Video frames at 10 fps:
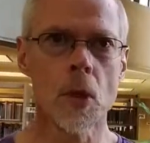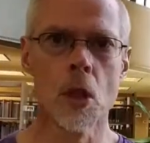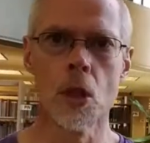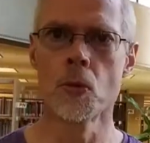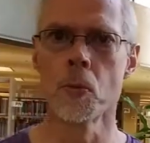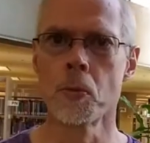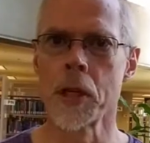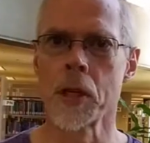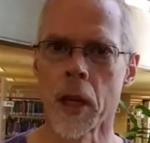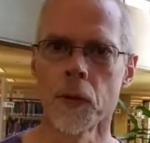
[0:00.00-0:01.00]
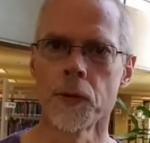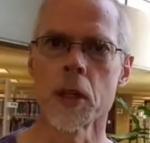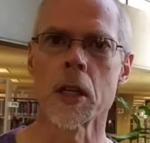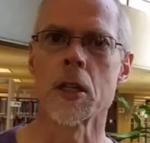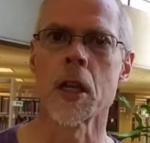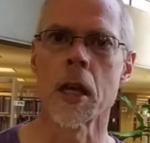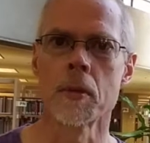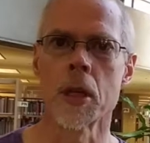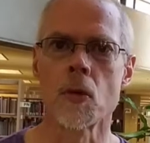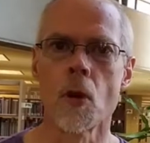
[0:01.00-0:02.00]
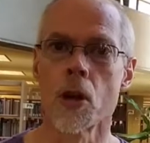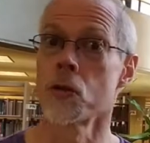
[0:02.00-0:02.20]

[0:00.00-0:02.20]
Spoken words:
you will be carefully examining what